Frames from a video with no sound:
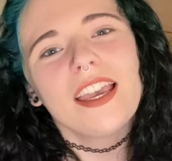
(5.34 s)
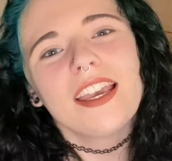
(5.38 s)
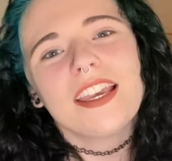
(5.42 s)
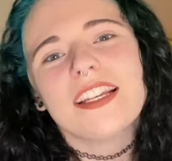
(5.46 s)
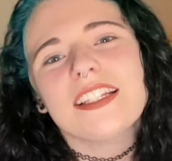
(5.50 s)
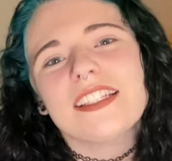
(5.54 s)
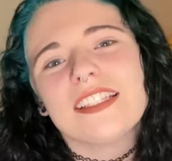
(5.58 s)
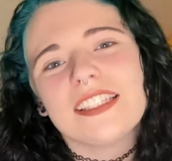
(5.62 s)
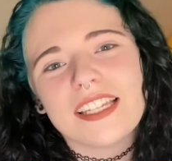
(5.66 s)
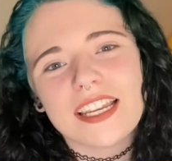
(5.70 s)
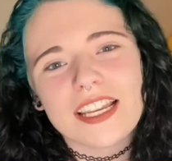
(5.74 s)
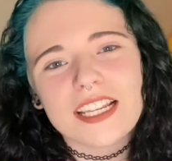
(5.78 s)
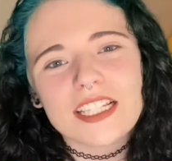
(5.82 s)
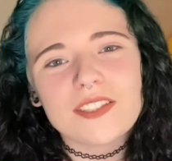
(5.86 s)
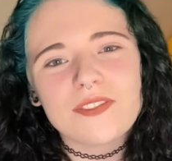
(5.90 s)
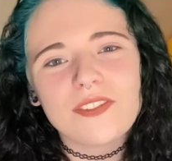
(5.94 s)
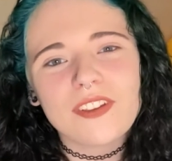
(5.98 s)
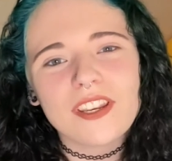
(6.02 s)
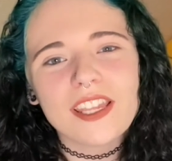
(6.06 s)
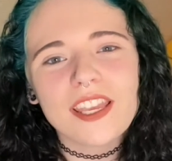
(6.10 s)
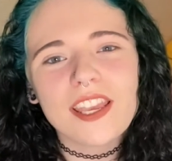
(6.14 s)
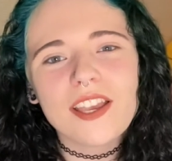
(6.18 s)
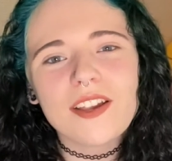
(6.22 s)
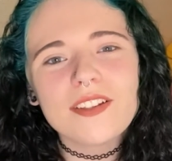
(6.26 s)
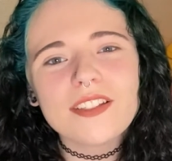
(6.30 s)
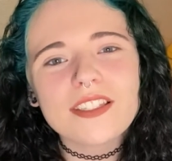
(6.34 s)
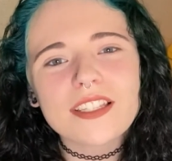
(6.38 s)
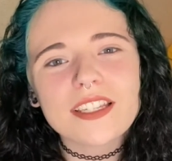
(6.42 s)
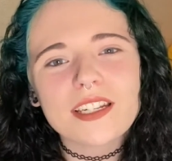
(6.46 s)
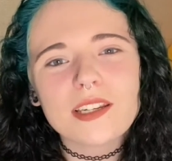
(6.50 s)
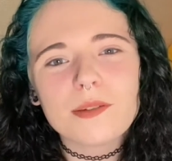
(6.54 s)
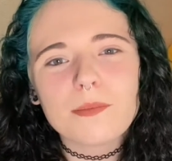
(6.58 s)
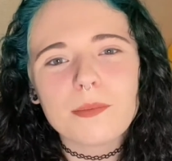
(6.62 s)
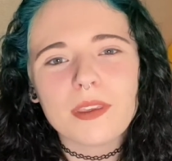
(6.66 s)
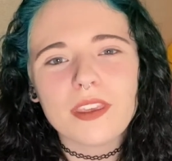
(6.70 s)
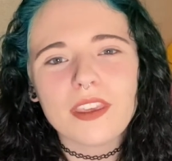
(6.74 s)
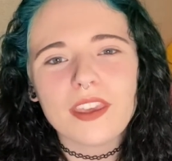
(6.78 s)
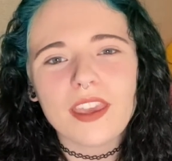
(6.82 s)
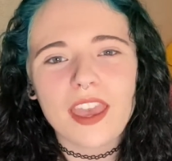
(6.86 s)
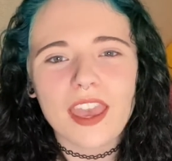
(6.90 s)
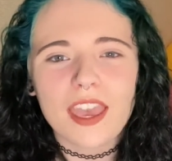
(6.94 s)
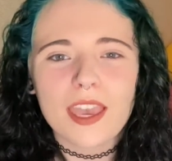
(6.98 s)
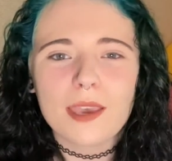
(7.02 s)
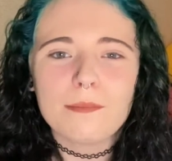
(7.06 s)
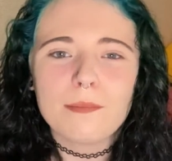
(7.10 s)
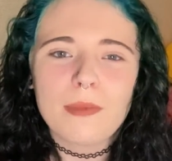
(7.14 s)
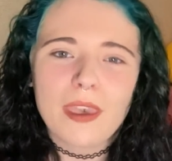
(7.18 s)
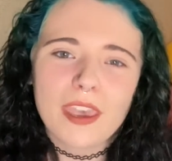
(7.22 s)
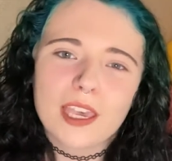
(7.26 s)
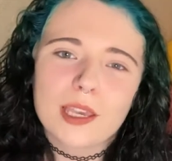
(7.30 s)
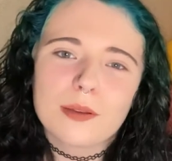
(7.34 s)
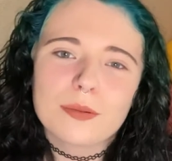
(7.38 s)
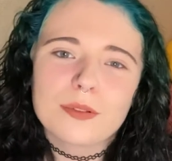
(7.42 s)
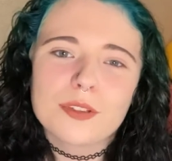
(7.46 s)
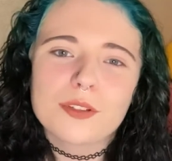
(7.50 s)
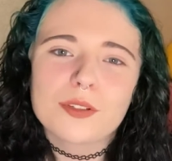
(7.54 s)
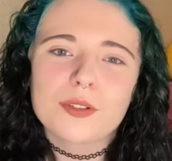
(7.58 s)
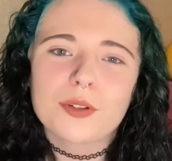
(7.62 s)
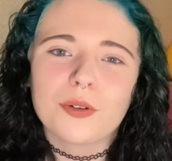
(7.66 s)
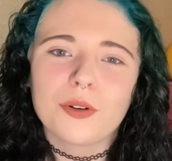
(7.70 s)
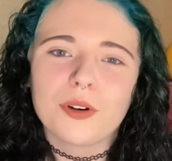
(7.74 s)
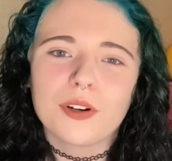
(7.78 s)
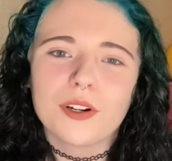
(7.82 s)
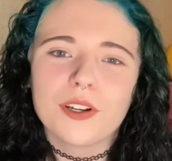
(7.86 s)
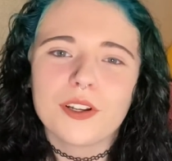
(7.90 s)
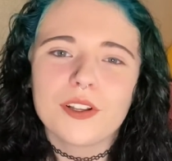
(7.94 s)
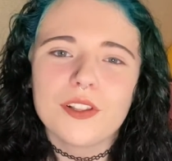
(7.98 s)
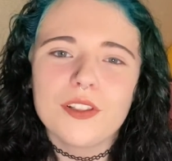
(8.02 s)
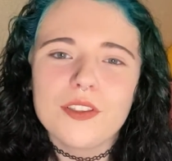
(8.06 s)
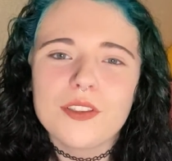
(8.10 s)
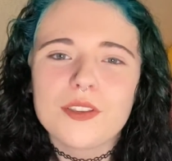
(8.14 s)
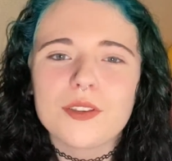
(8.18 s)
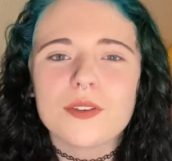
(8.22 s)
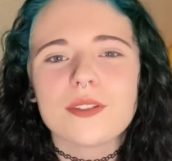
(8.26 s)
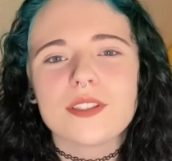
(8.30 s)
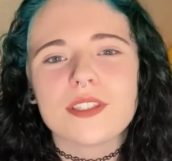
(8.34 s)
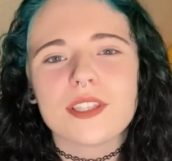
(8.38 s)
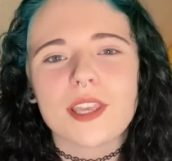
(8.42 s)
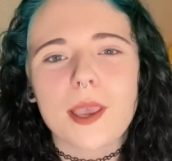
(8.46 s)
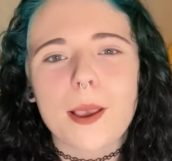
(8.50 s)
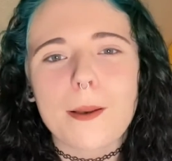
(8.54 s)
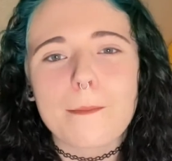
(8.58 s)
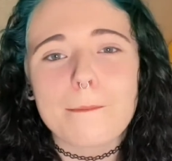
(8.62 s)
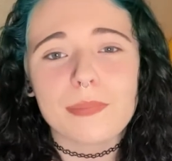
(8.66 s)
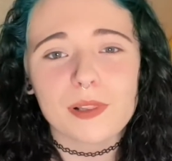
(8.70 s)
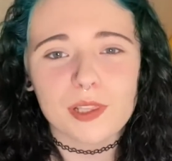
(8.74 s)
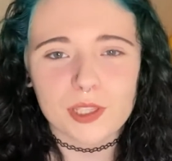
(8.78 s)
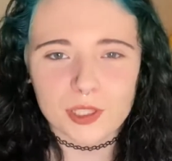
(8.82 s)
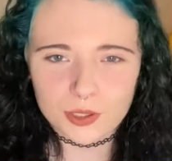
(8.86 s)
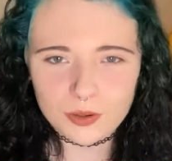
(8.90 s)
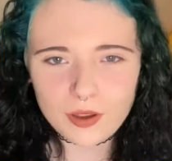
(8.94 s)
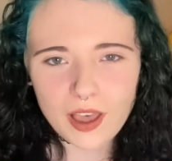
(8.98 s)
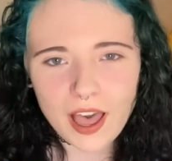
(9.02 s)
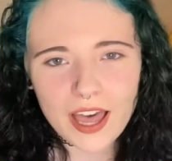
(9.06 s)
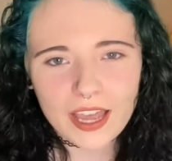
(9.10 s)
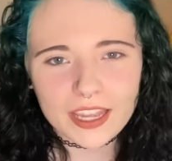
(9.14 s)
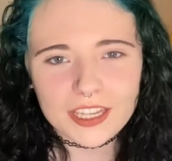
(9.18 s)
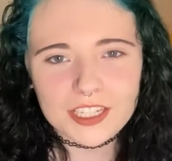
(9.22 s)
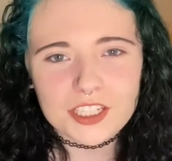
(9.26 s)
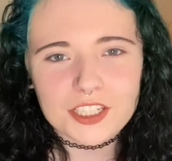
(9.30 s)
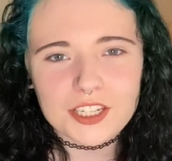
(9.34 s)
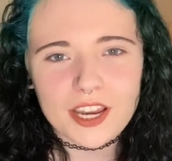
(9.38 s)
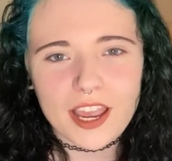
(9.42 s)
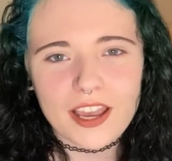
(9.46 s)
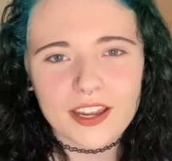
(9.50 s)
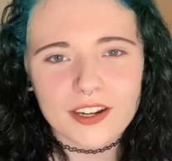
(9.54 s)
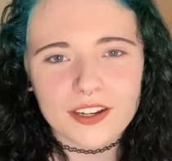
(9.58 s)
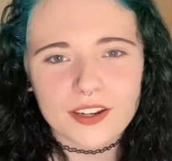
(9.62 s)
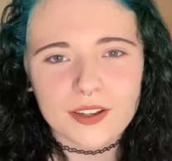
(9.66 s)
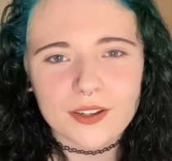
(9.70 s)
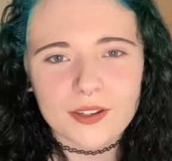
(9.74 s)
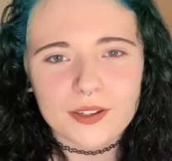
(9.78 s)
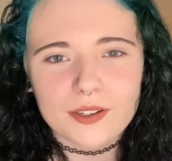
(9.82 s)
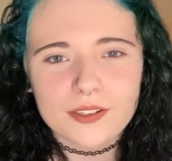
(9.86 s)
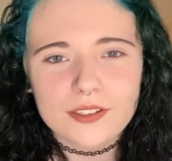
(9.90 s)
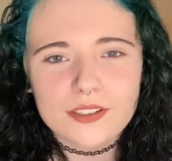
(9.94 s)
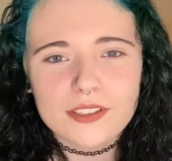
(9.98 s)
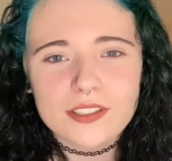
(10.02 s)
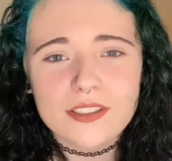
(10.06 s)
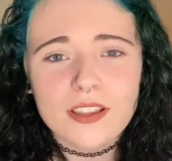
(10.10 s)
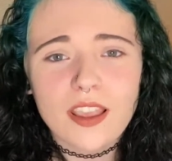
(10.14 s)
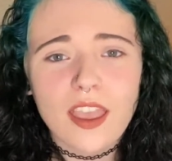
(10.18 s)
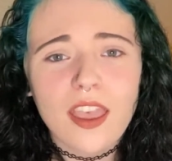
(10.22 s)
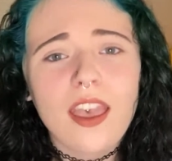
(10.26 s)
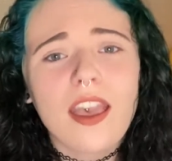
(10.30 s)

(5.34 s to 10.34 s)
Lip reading: And today's video is going to be a makeup tutorial using blue eyeshadows.